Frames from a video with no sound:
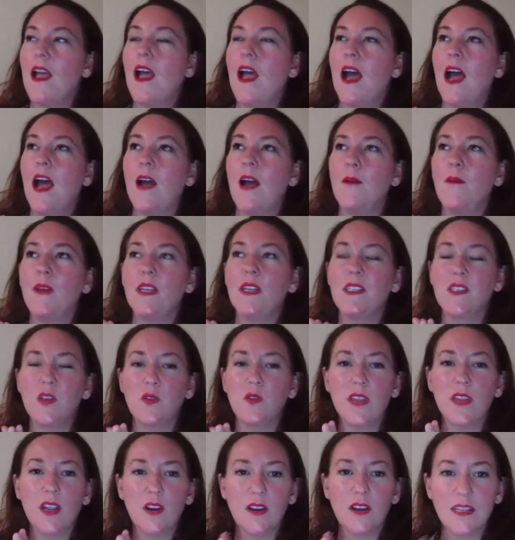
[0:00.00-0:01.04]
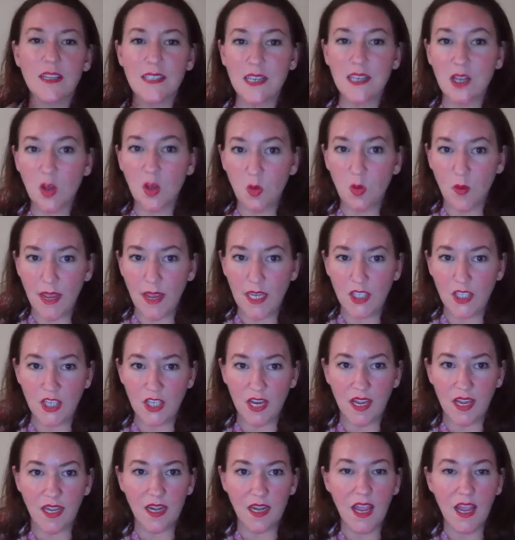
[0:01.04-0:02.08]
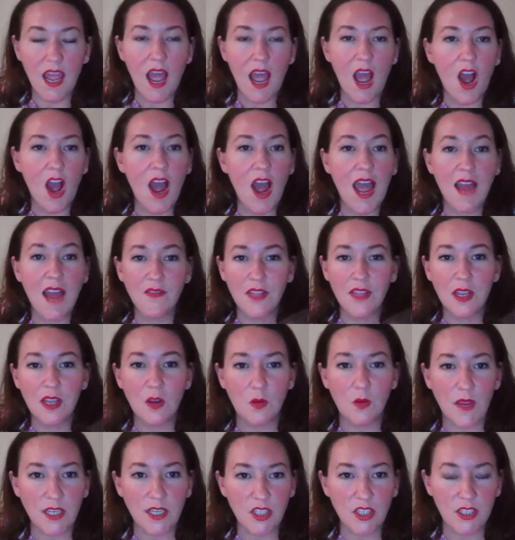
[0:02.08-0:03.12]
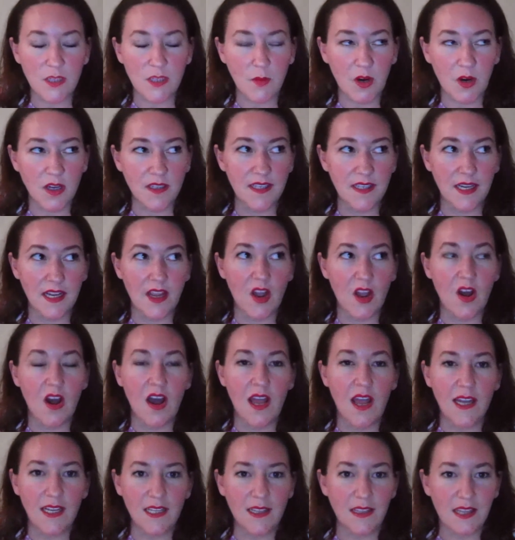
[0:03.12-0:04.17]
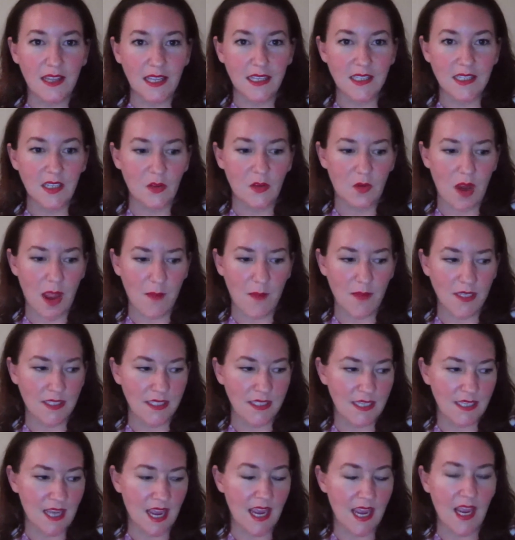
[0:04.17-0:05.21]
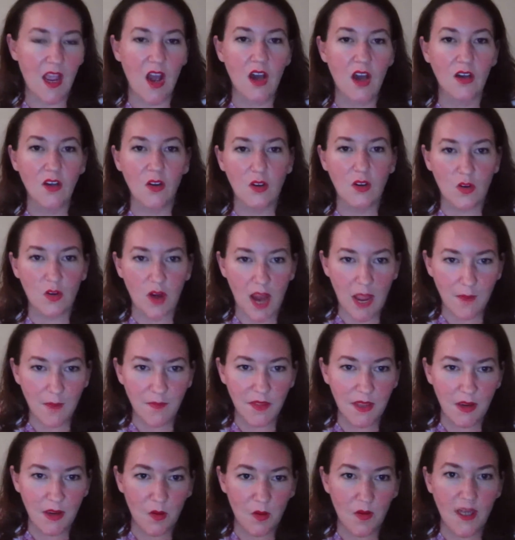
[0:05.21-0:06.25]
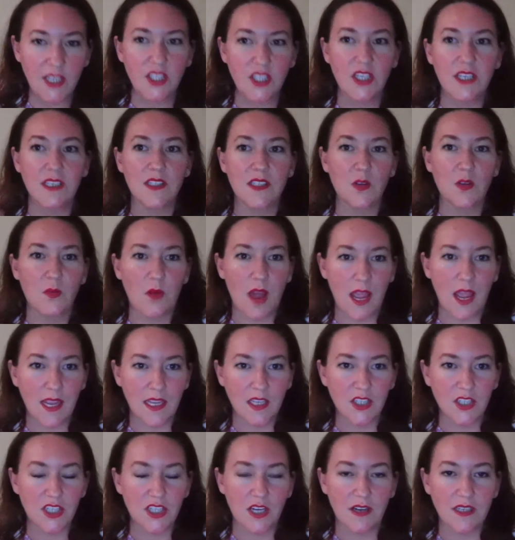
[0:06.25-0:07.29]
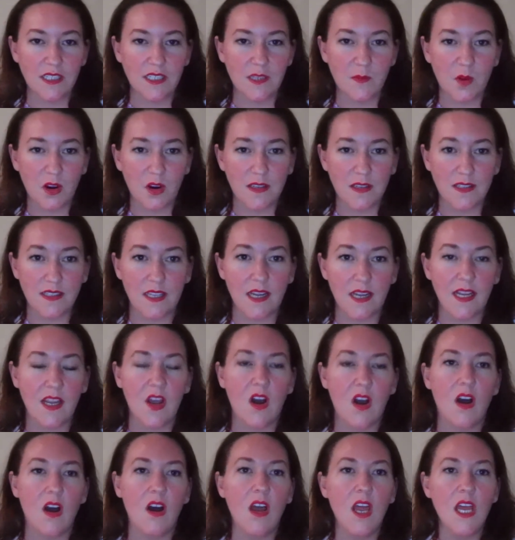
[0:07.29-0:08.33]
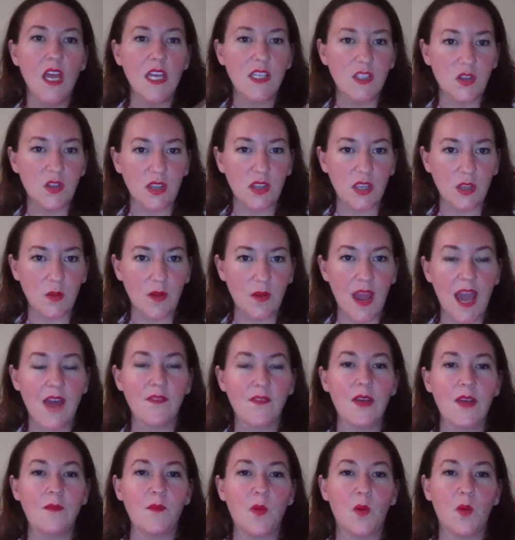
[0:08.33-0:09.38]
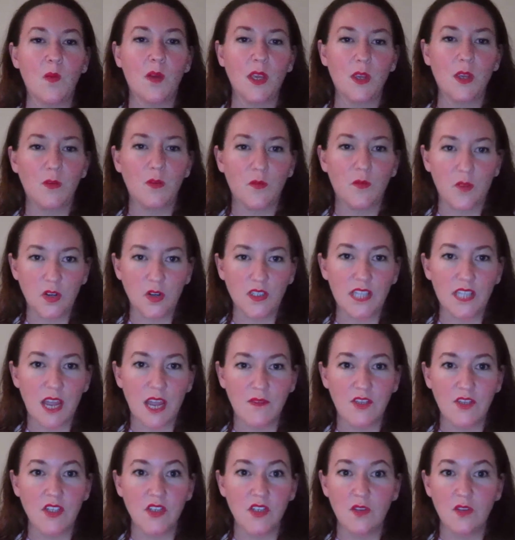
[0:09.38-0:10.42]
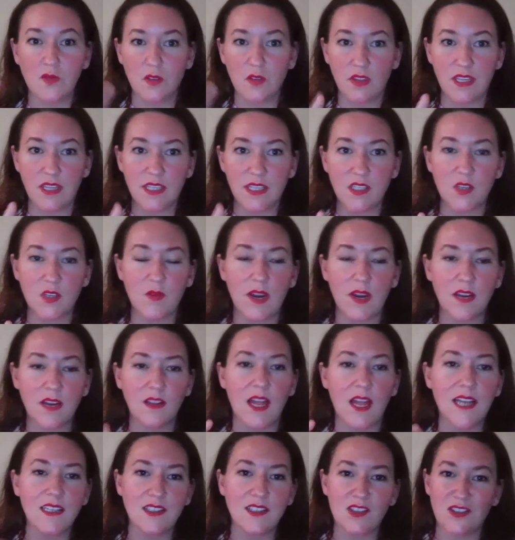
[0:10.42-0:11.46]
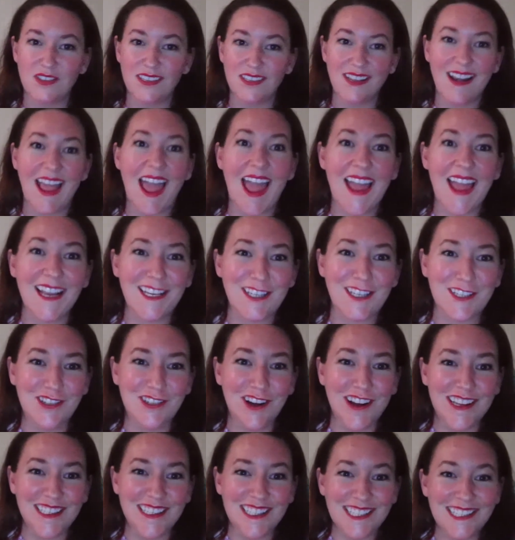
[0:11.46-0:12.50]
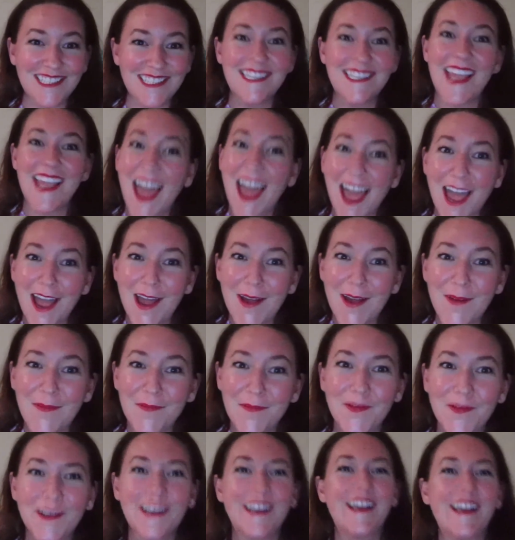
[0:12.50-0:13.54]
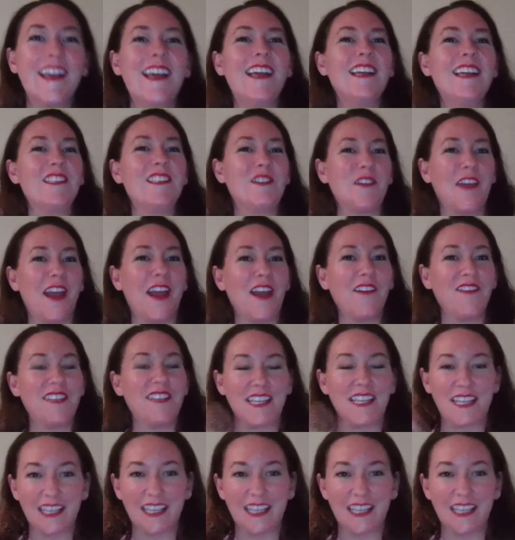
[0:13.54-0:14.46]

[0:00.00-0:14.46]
Um, so there is an equation. I'll have the equation tomorrow in study hall. I didn't think to grab it today. I'll grab the equation so I can share it tomorrow in study hall so that you have it. But what you first have to do for these two airlines, there's an extra step so you have to